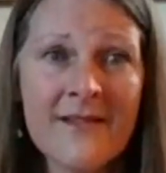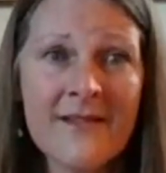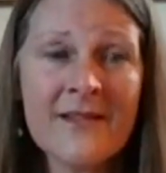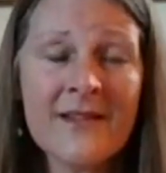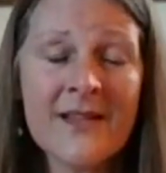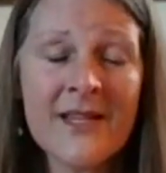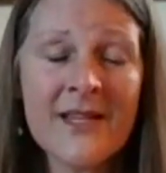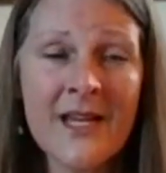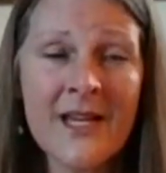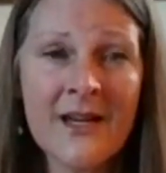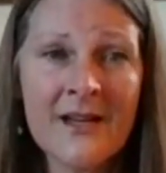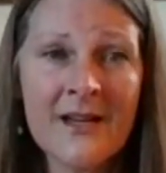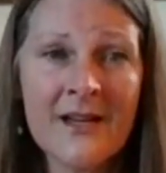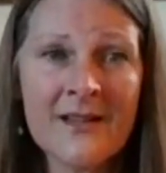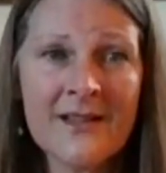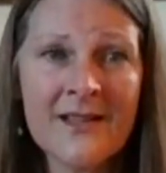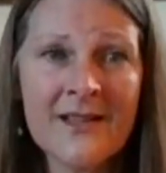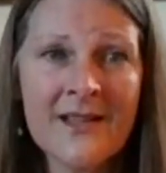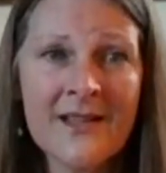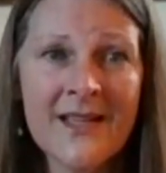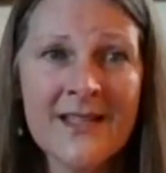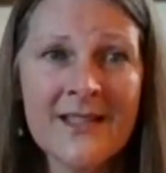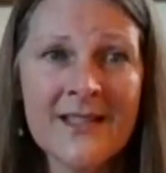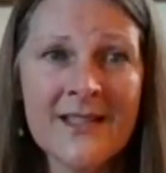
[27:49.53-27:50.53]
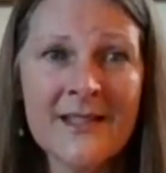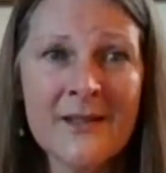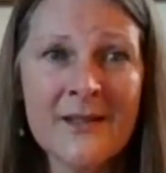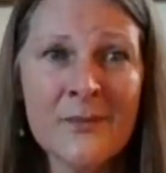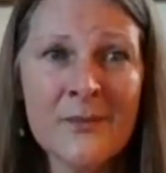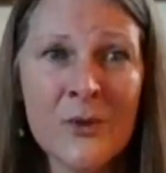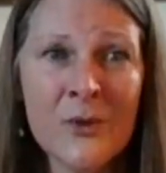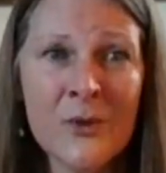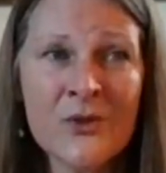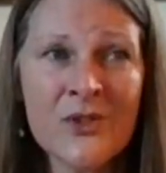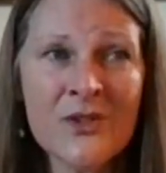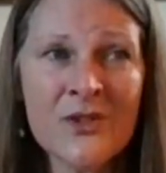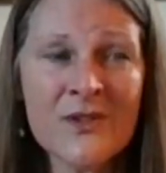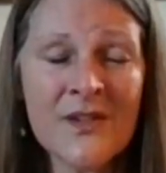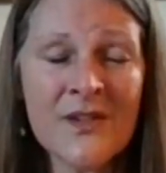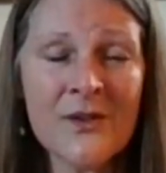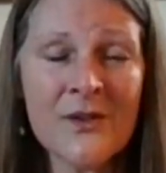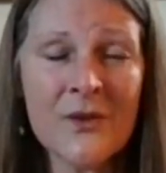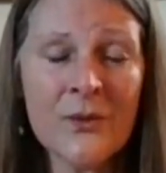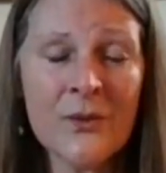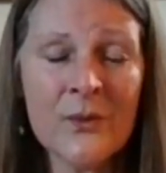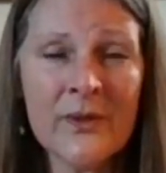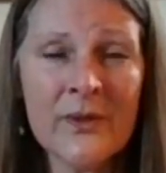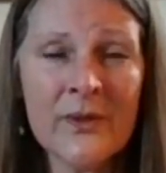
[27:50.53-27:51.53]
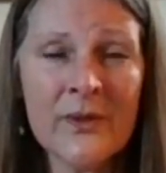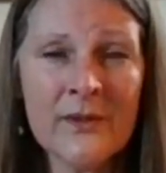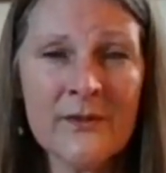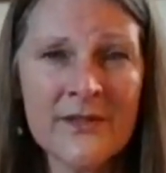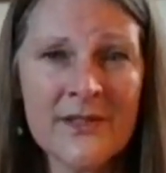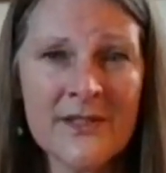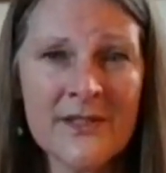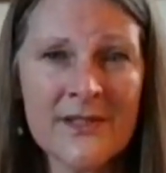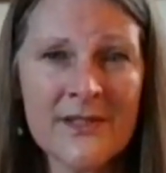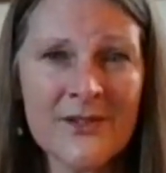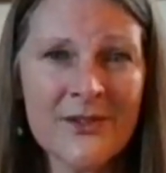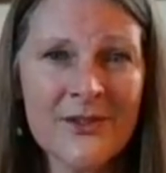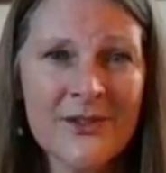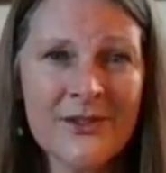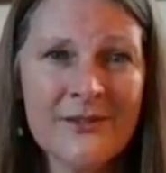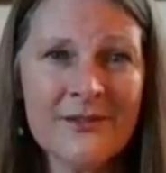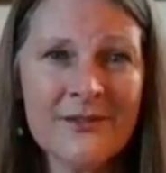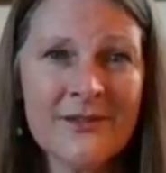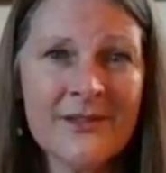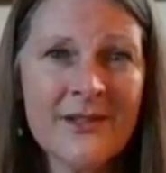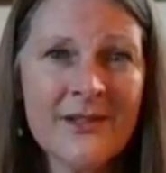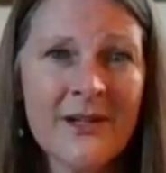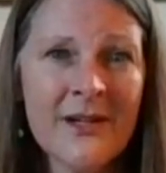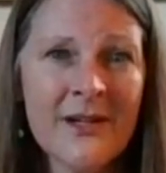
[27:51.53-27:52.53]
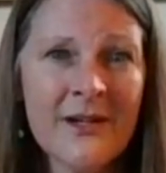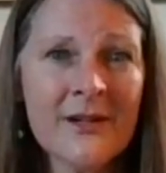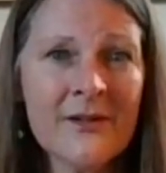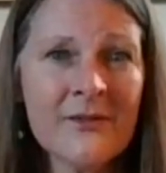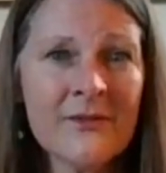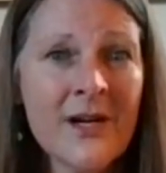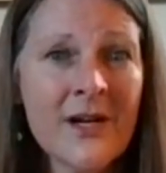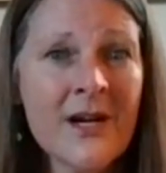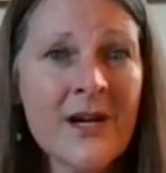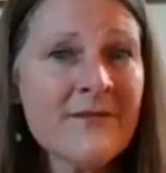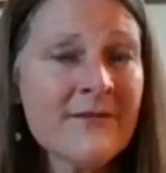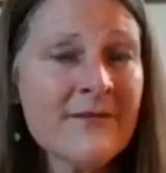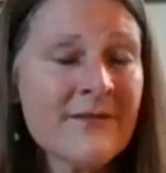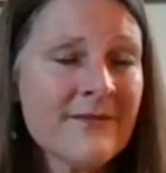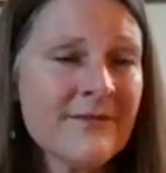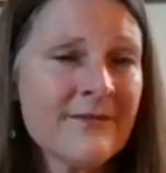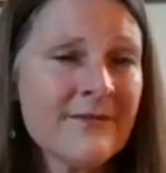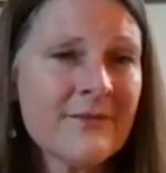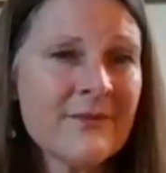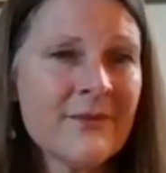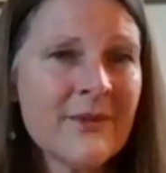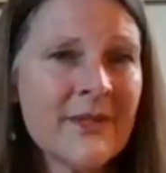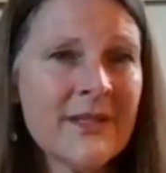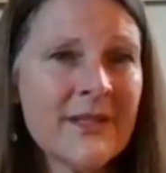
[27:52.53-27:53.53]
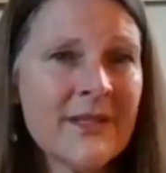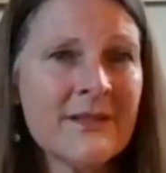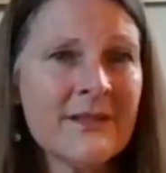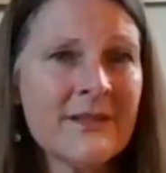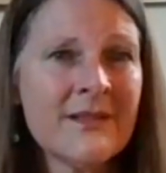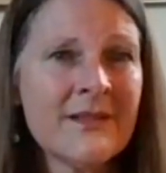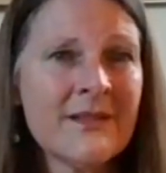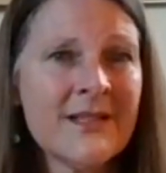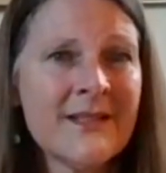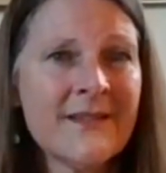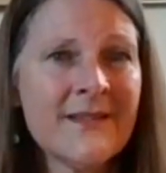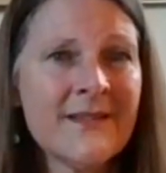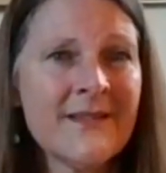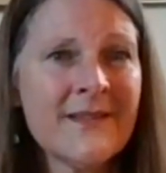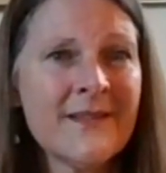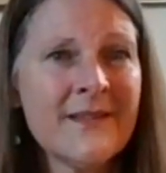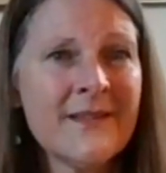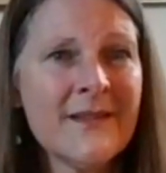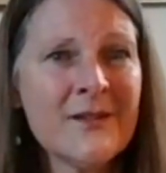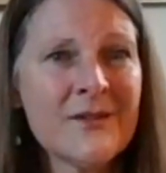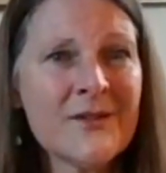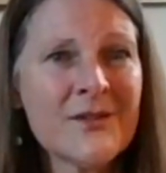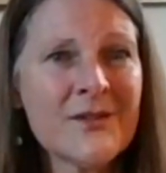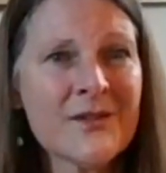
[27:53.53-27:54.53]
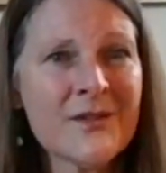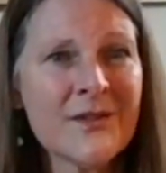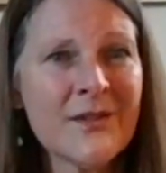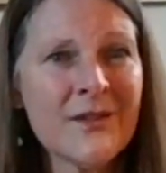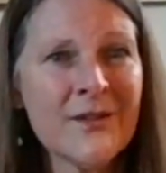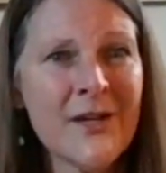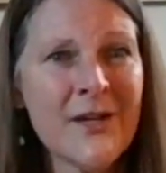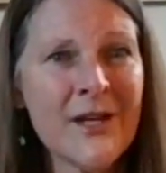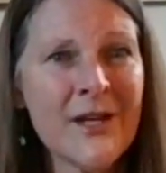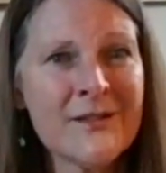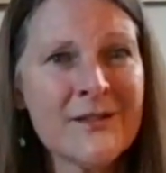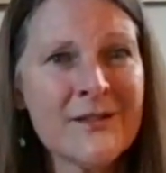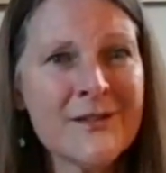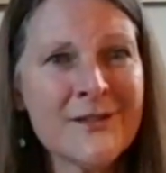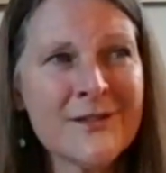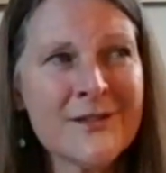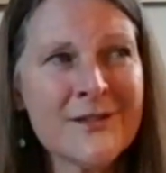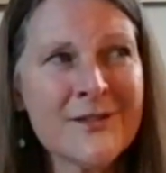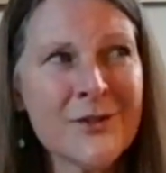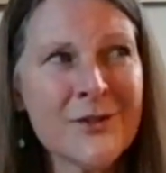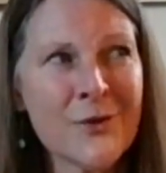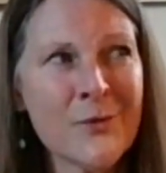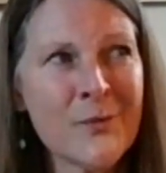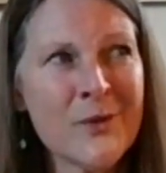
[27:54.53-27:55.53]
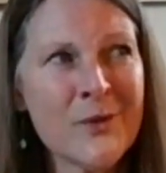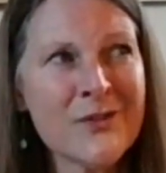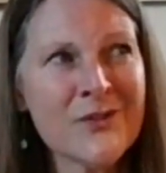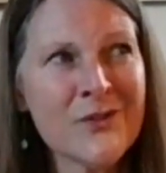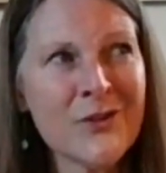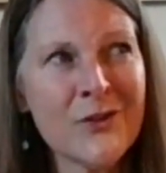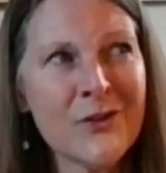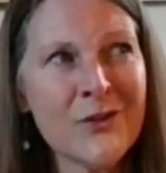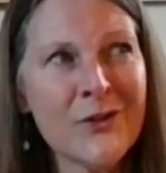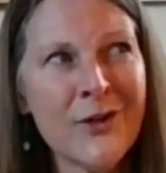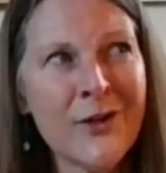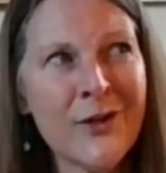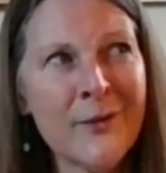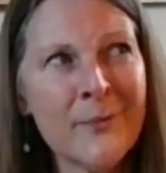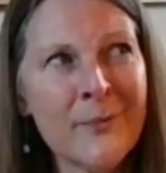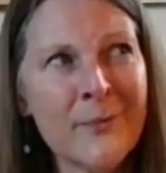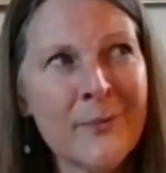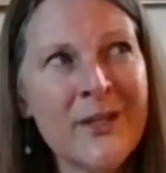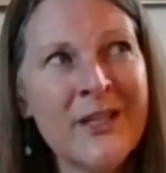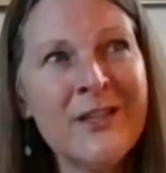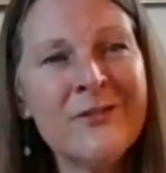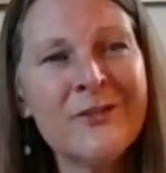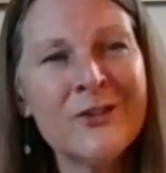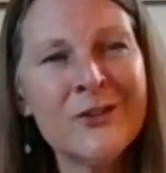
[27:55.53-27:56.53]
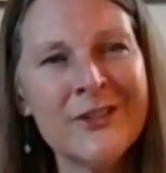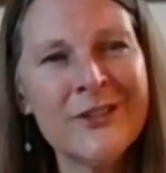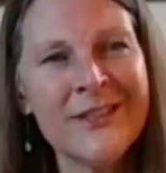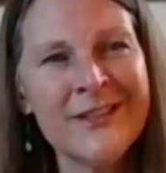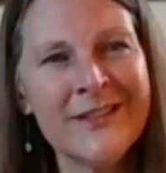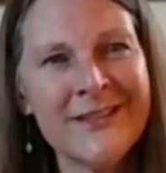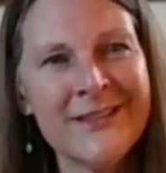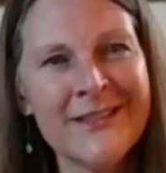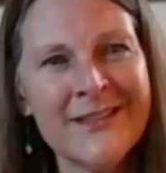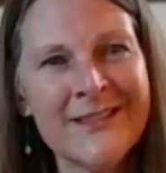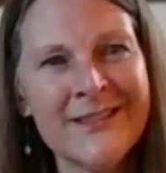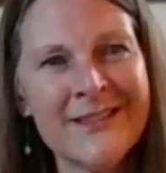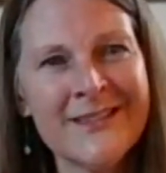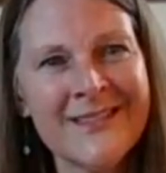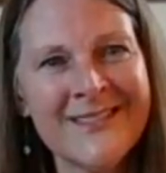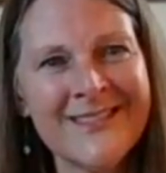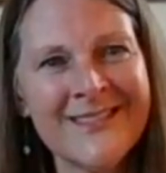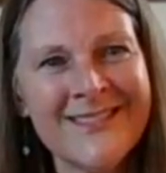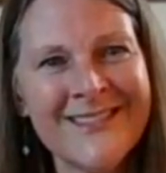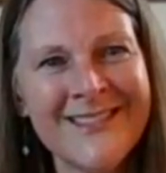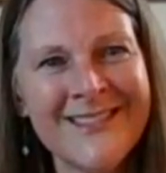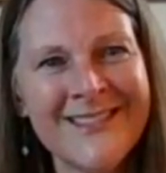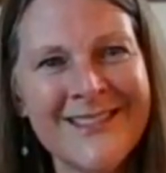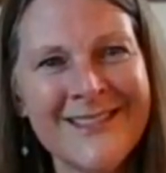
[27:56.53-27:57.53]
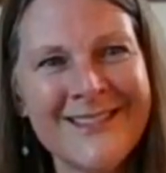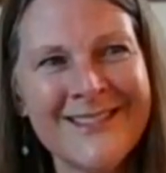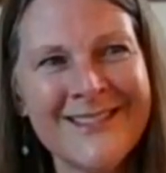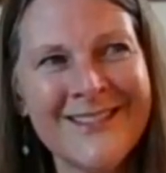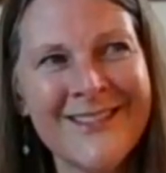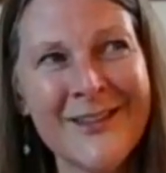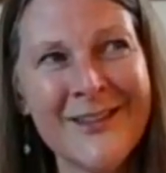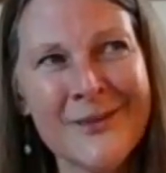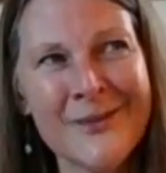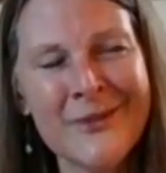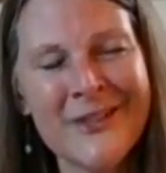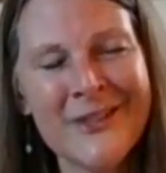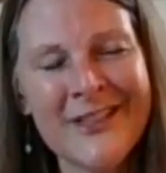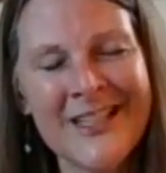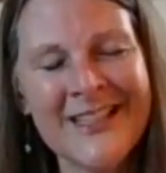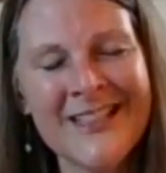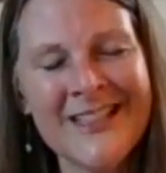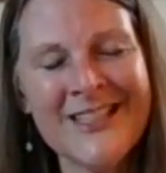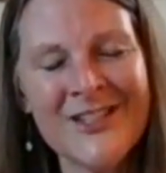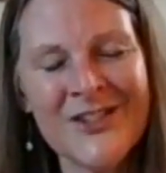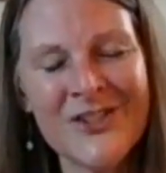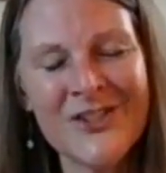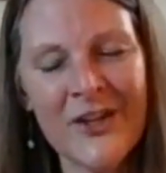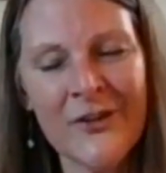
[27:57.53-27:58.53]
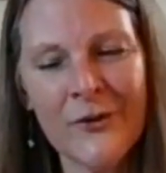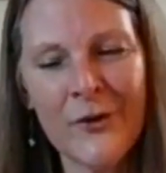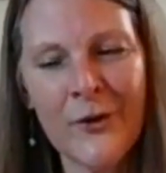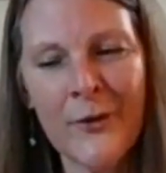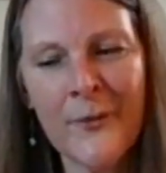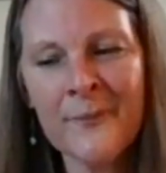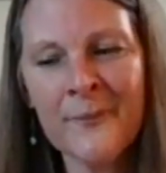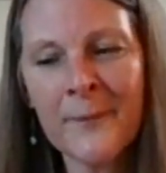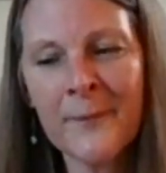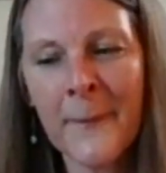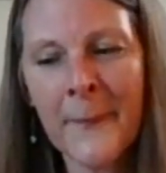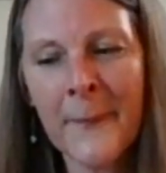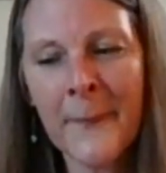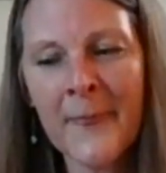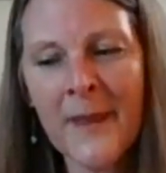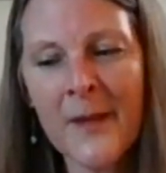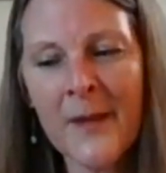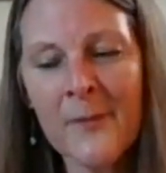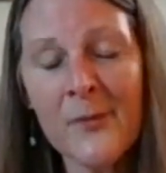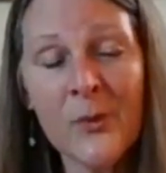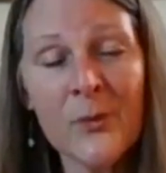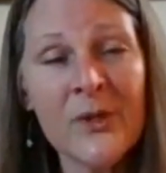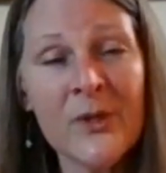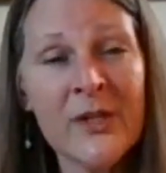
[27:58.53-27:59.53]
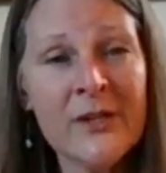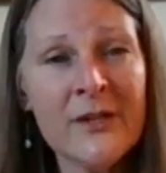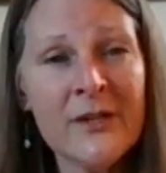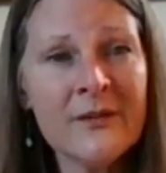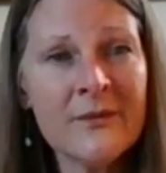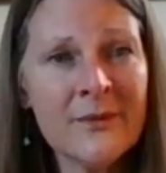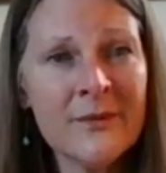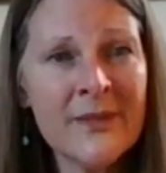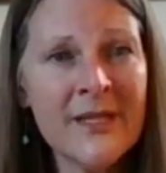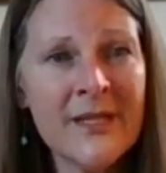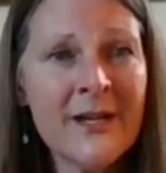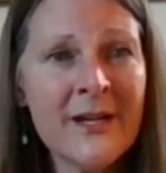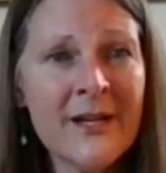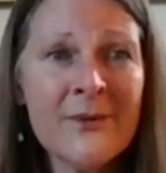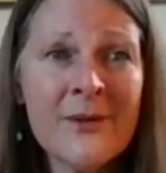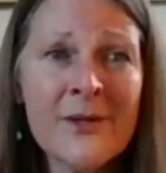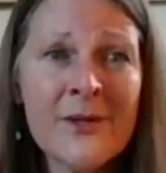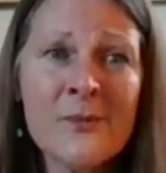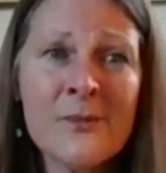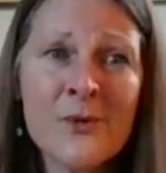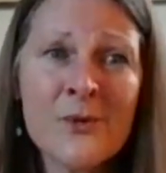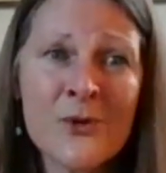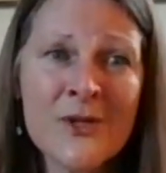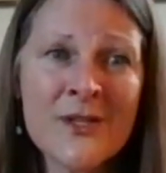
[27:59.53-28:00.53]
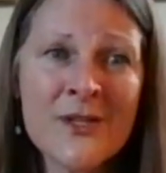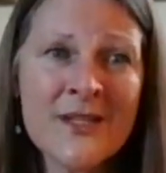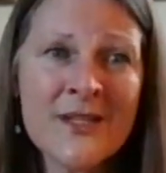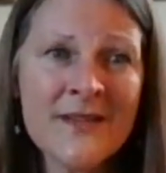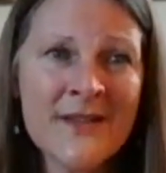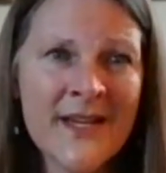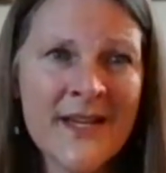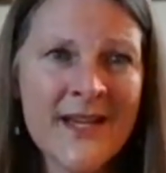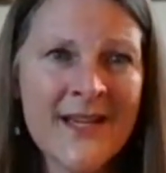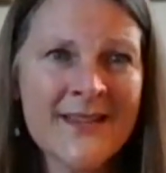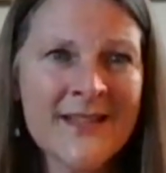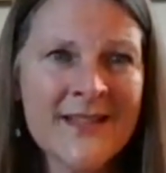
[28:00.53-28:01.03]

Yeah. And the emotions that go with the physical are rough when there's a lot of disturbance or upheaval on the planet in general. But we're more than that.